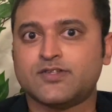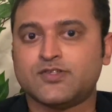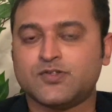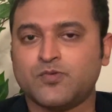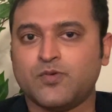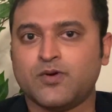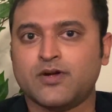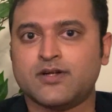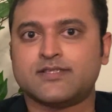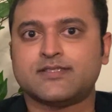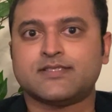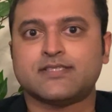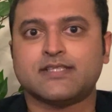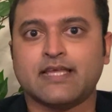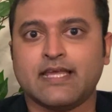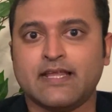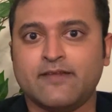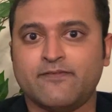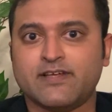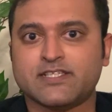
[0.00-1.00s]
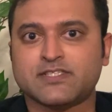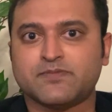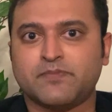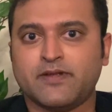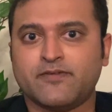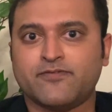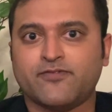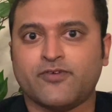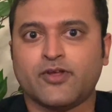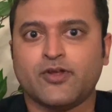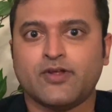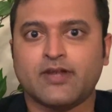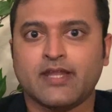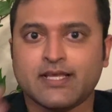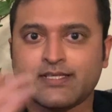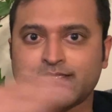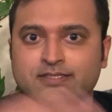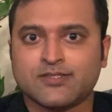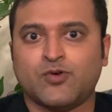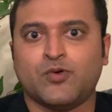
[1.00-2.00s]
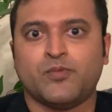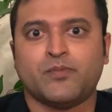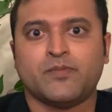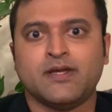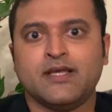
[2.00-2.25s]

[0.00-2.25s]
towards the investment for your next home.